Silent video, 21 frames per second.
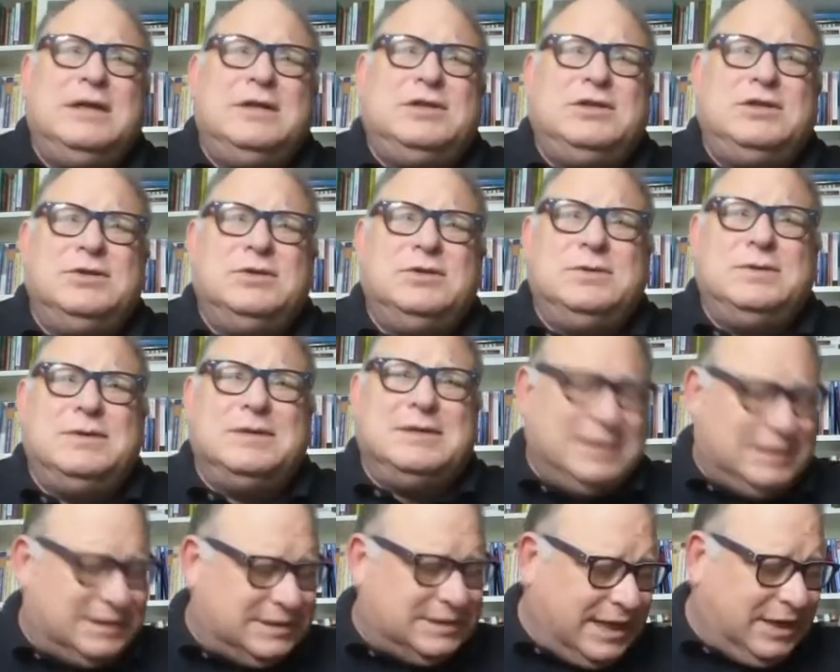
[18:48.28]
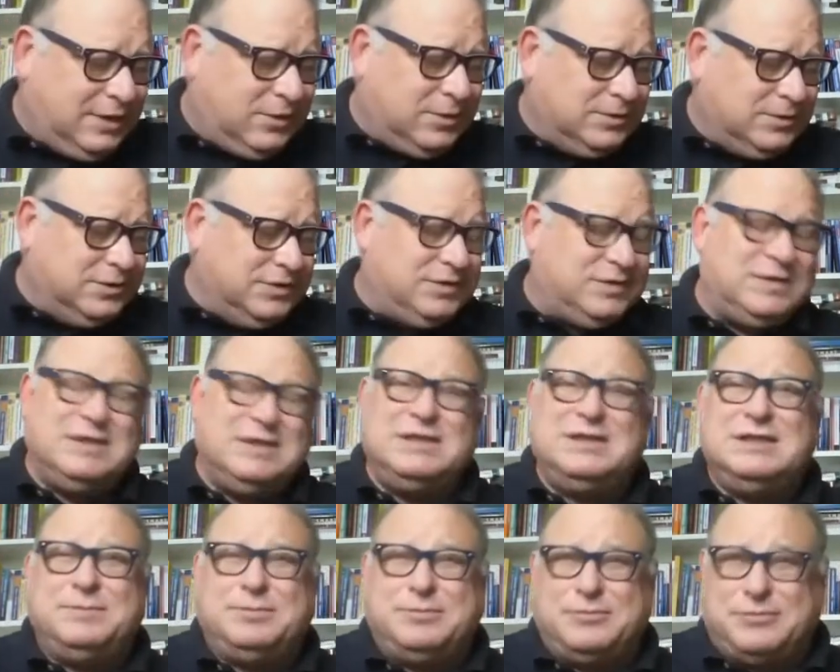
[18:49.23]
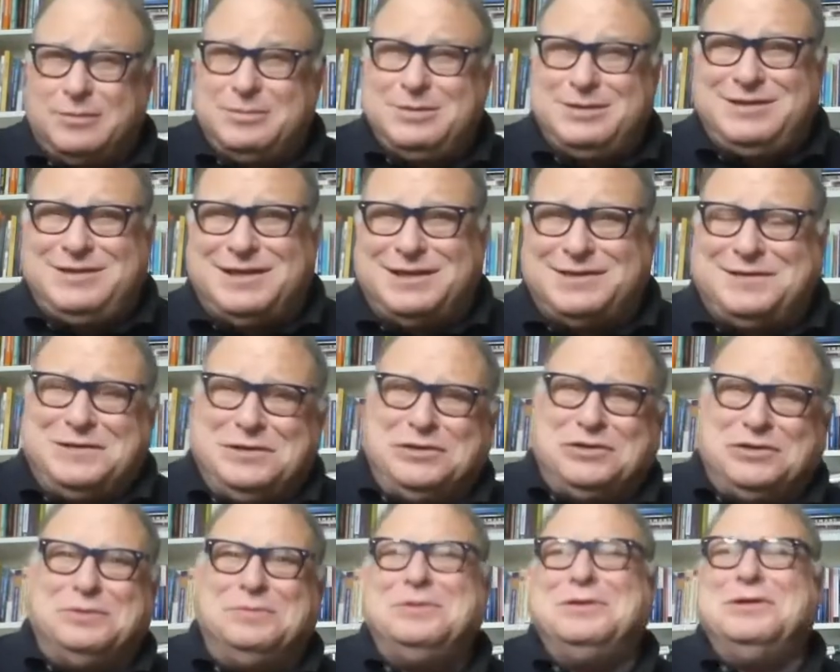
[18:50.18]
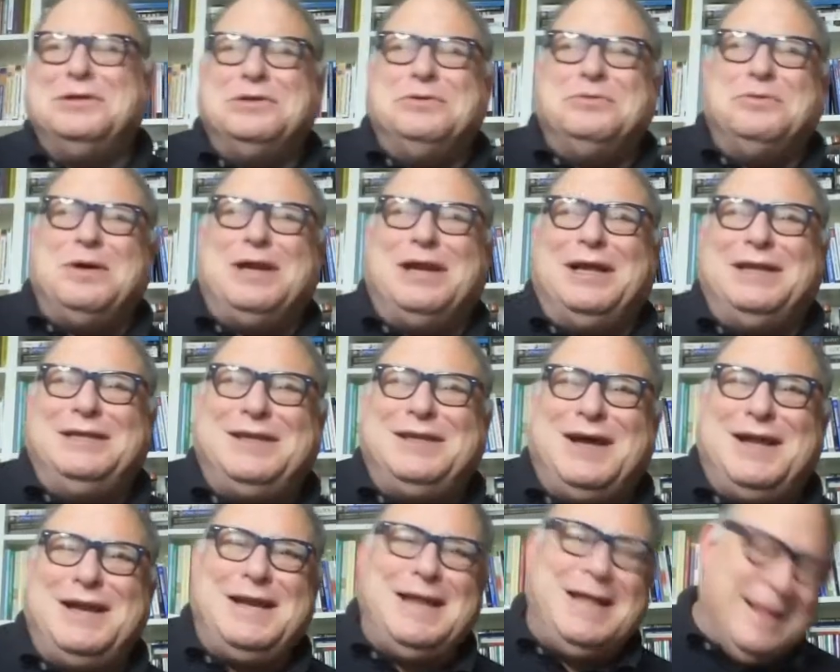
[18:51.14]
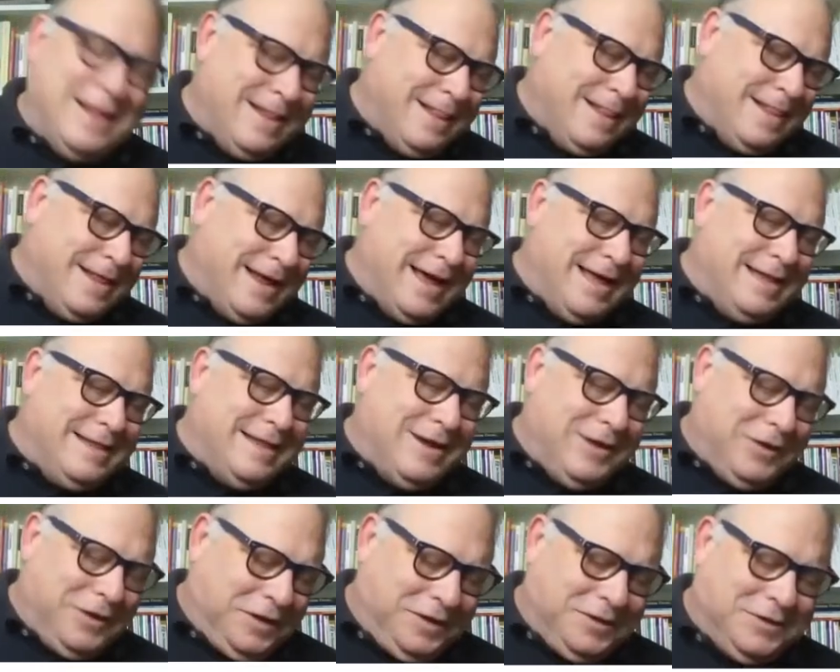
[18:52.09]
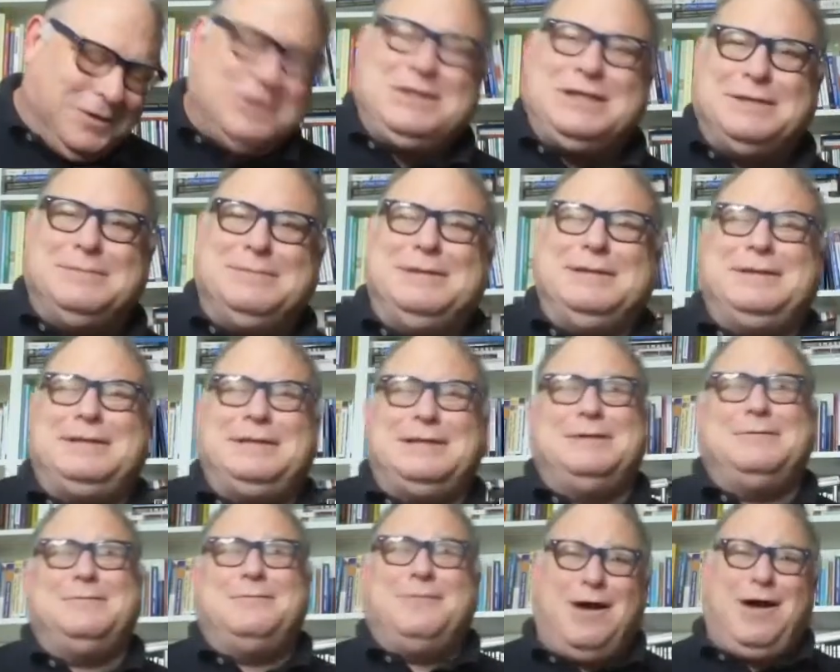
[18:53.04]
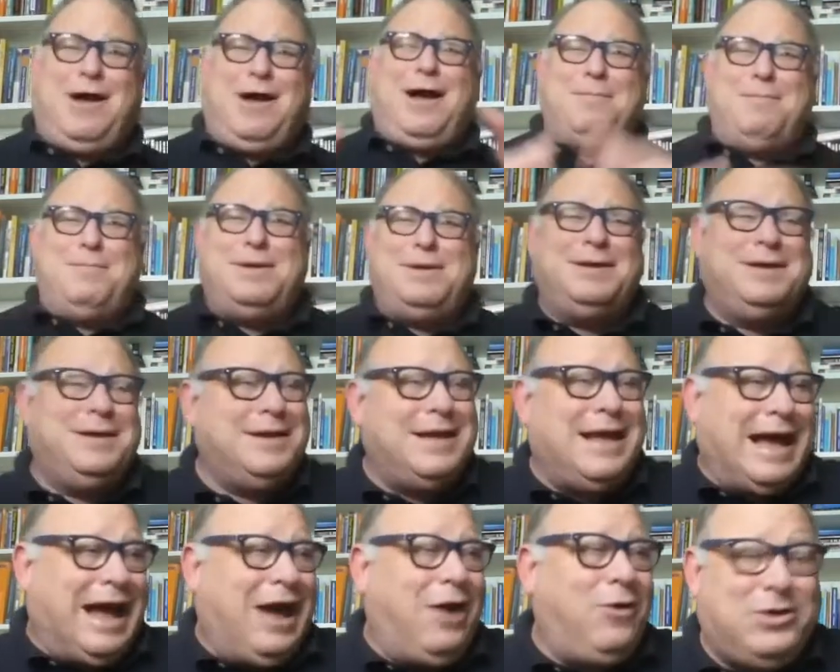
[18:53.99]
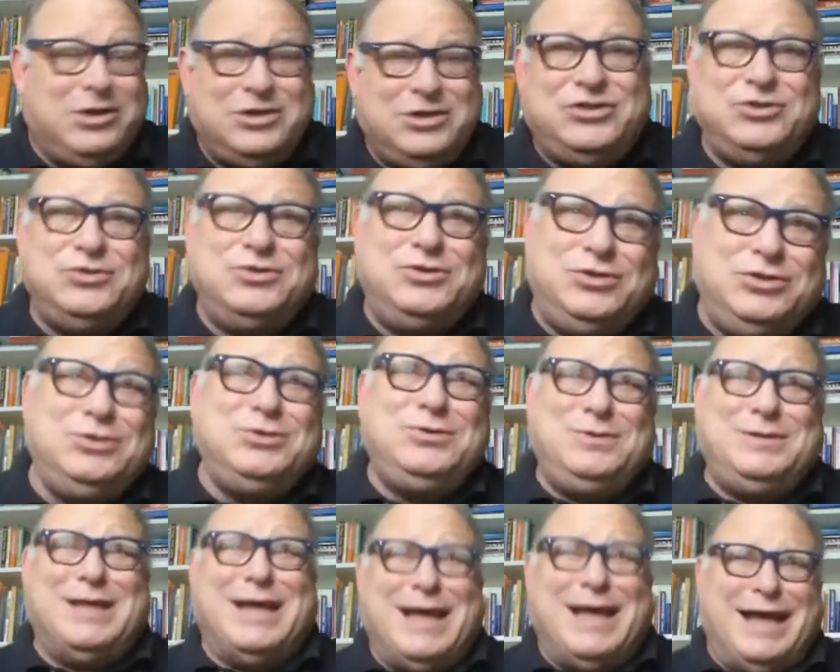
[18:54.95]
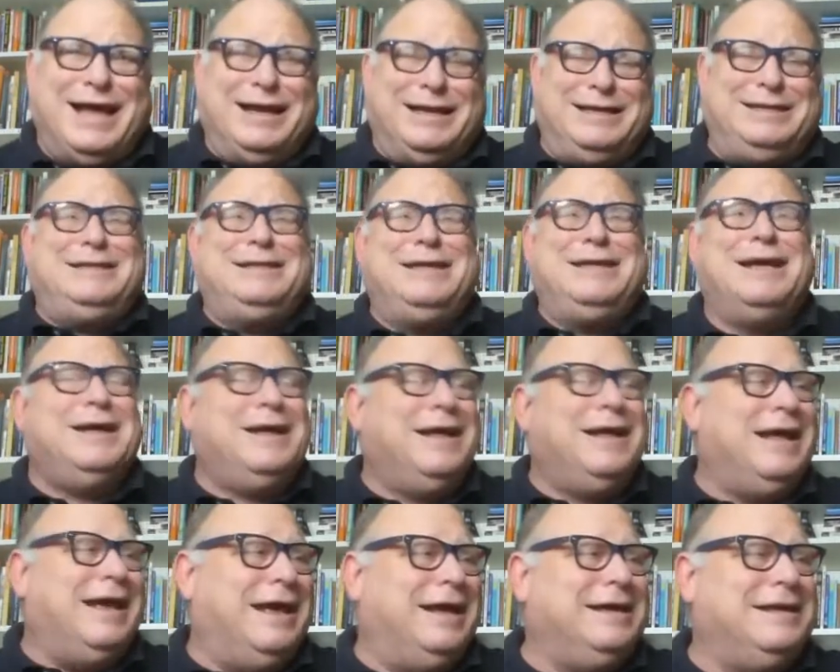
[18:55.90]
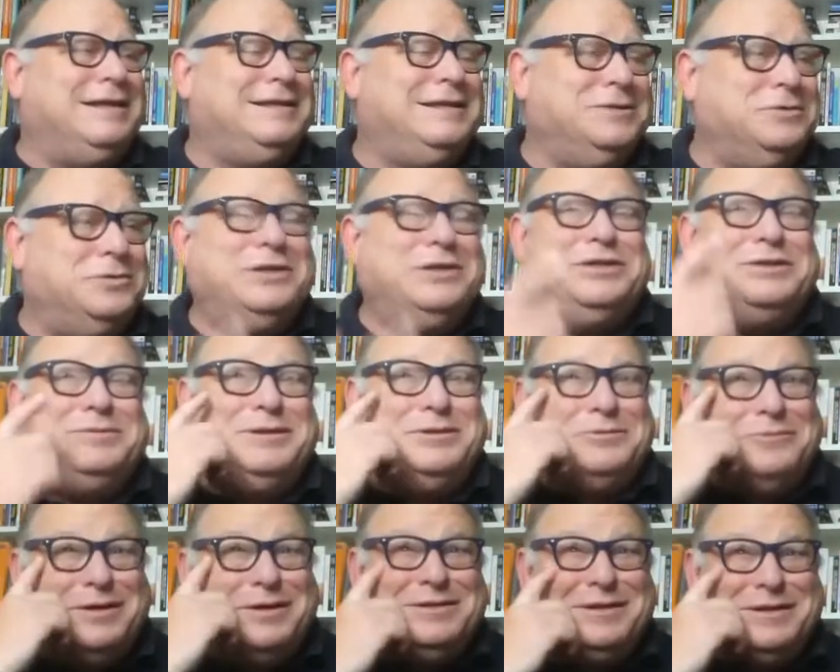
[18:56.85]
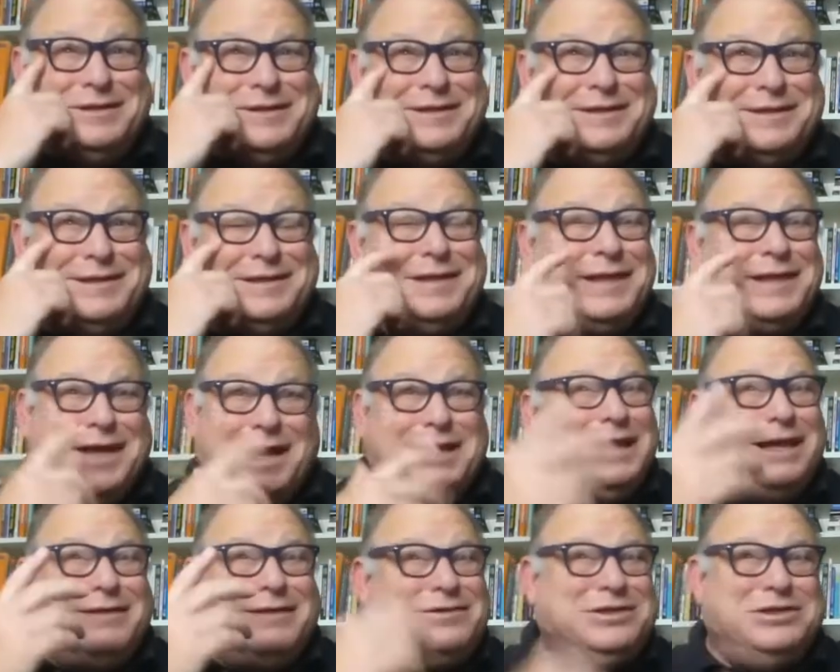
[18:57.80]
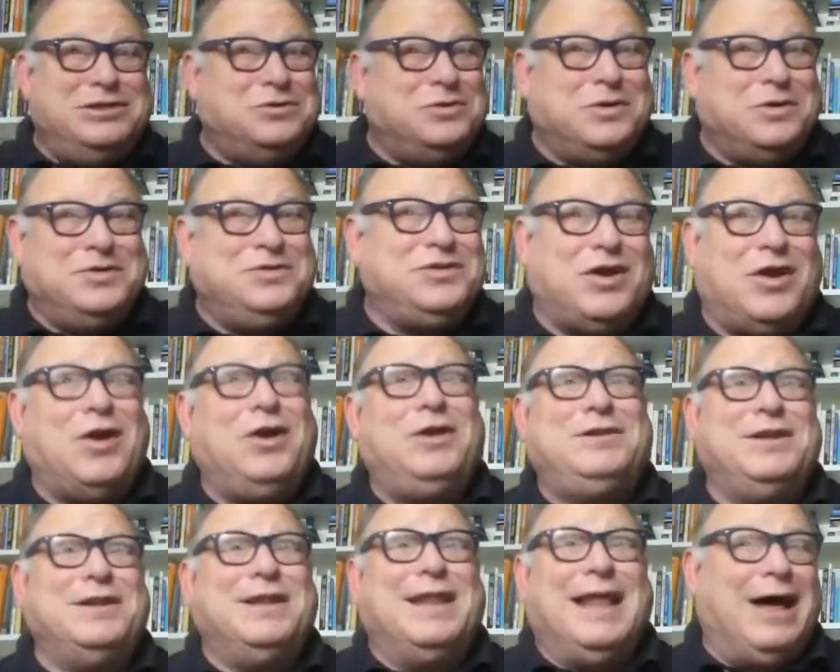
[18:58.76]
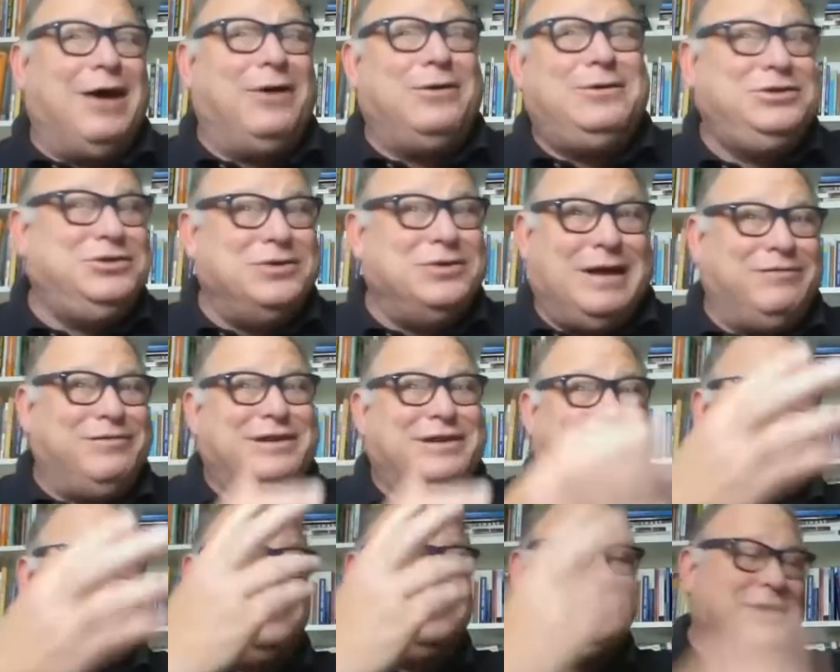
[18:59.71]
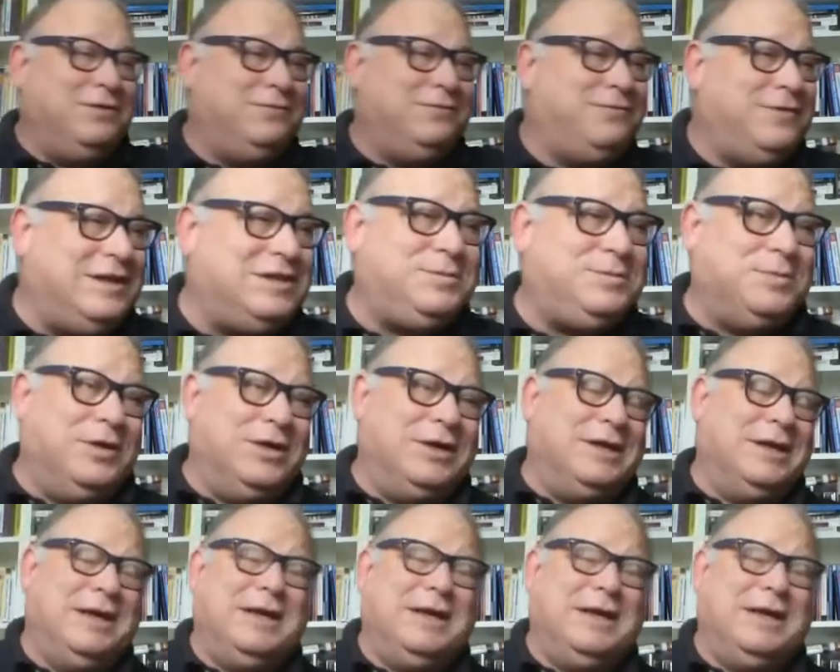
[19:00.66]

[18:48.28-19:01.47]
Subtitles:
to the stakeholders in the performance testing group what I'd done. And they all looked at me and said, Rob, how could you do that? And I said, what do you mean? Well, they said, 11-year-olds aren't allowed to have accounts on Facebook.